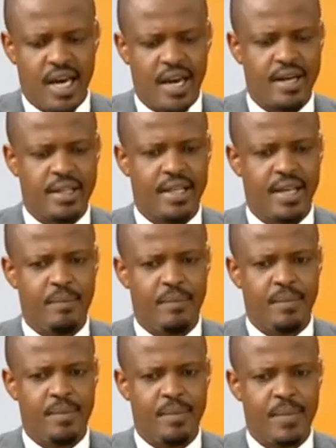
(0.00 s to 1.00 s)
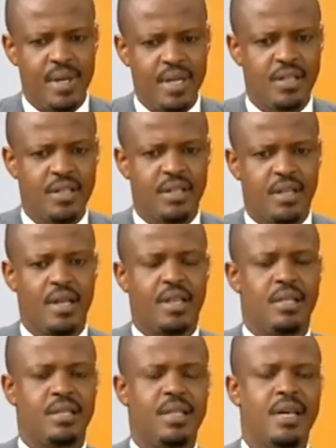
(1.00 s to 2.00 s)
And the minister,
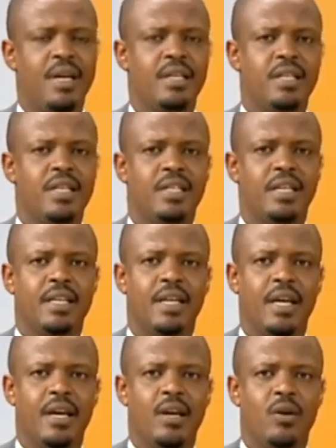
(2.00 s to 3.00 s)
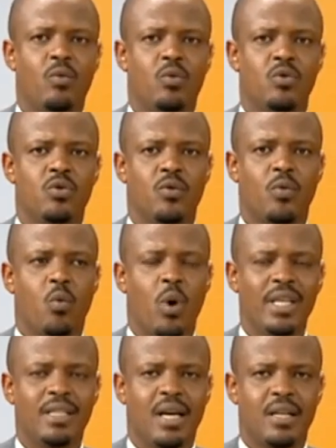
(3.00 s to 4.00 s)
the CS yesterday was
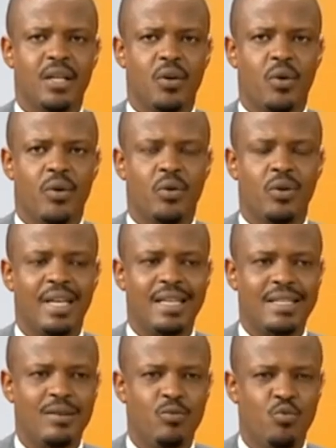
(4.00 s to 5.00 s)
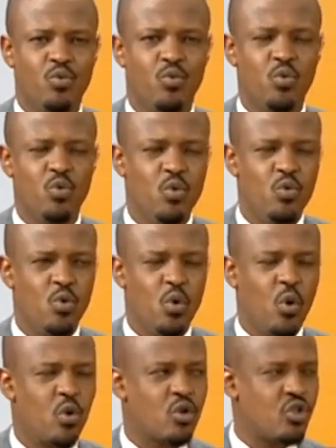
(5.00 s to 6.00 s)
quite categorical that you do
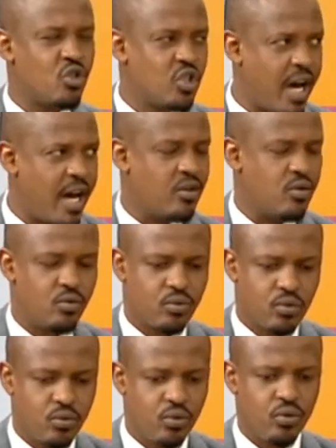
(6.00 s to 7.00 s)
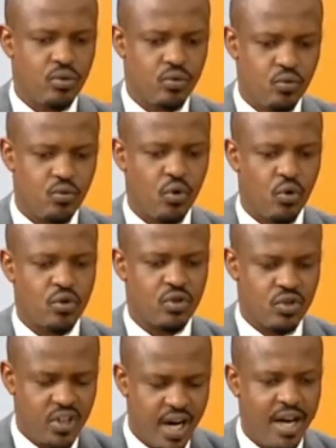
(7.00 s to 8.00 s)
not charge, schools do not
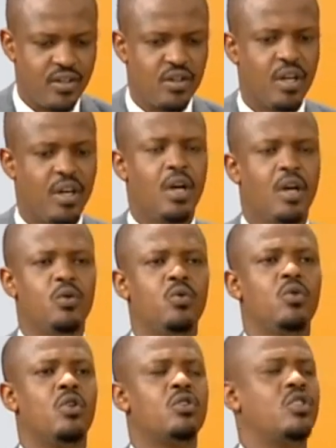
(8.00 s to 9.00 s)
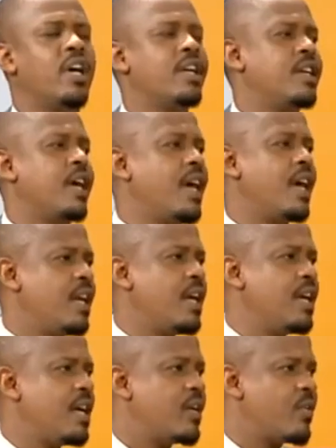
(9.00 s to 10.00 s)
charge, do not charge
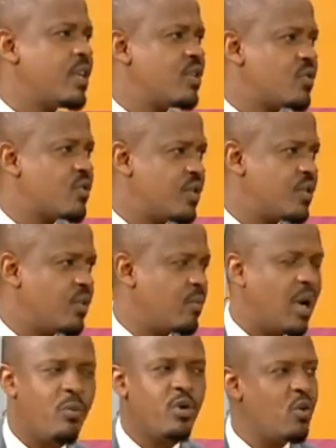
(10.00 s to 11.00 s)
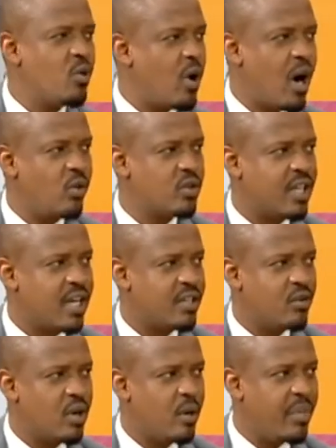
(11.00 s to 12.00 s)
any registration. But we know how
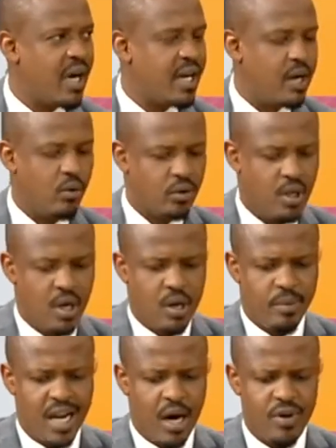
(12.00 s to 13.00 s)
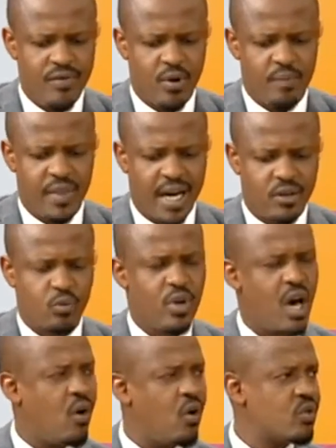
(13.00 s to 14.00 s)
that's going to pan out. But away from that,
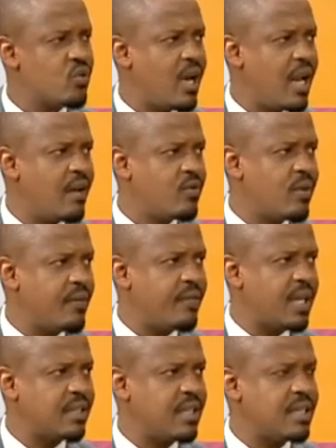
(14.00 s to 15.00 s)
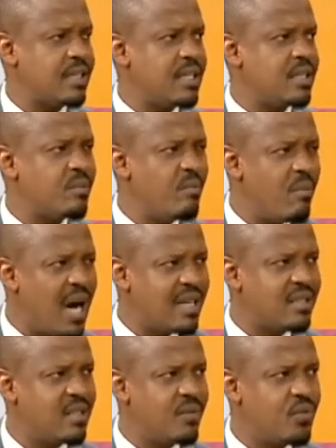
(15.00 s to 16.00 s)
we are also alive to the fact that there's
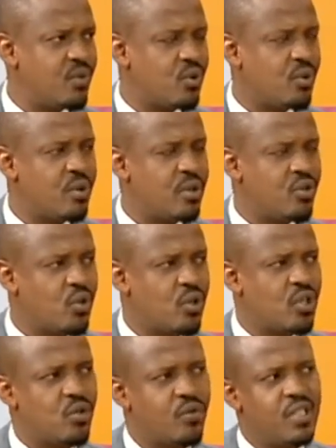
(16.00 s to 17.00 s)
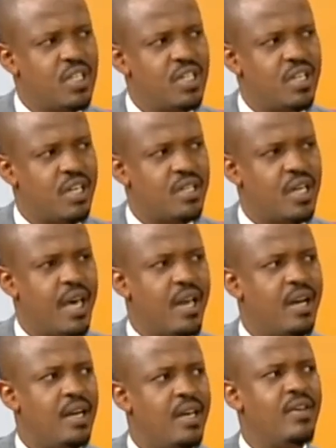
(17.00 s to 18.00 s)
massive sh uh, shortage of teachers
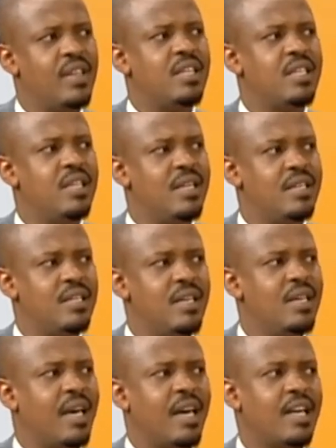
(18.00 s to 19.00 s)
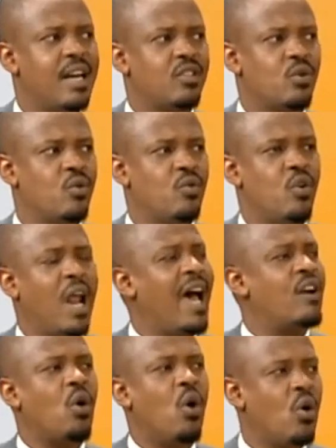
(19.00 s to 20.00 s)
and even the TSC, the Kenya National Union,
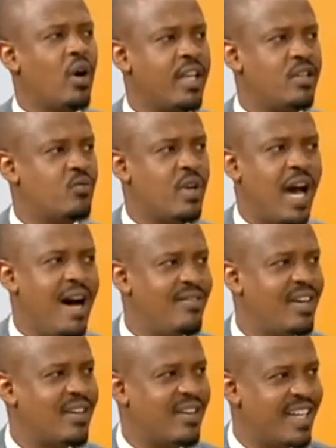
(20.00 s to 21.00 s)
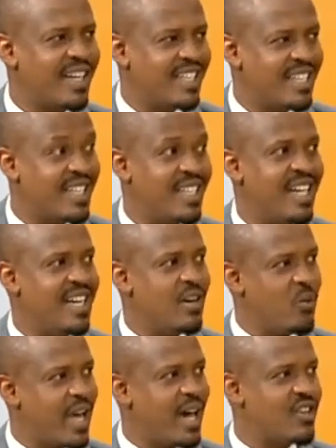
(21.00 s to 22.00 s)
and all Kenyans, we have agreed indeed,
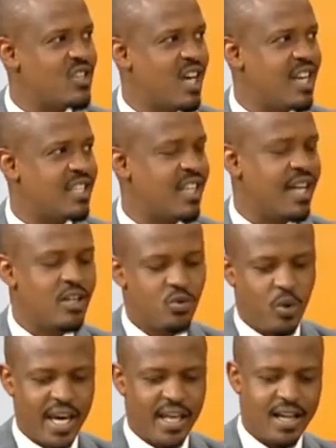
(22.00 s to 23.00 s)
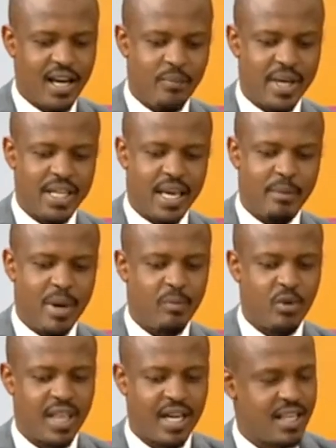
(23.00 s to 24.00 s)
mm. we have a challenge. And that is why the government came
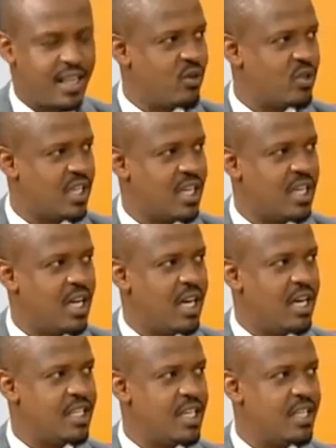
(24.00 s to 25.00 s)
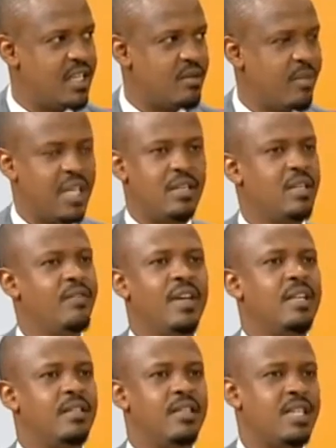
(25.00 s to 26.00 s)
up with 30,000 teachers. But
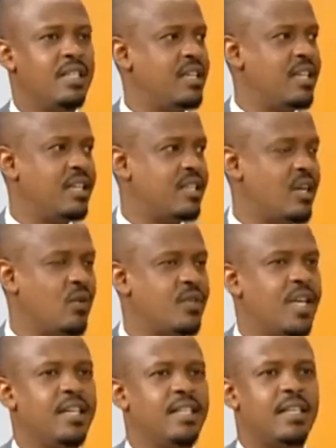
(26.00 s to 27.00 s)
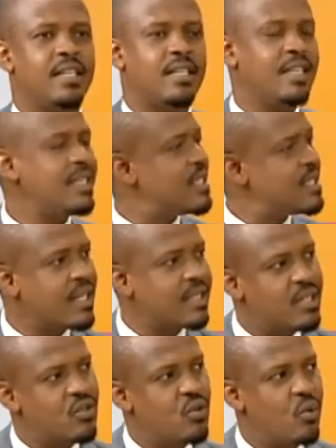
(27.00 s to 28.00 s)
even TSC itself says that this is
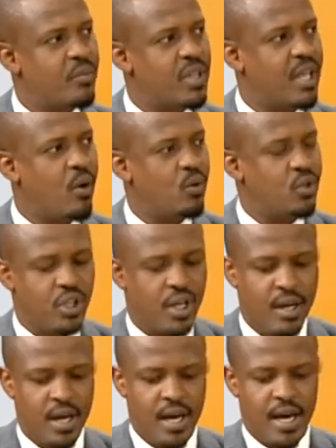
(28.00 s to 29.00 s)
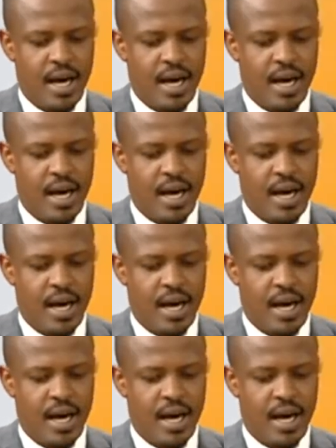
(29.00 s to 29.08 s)
just a drop in the ocean.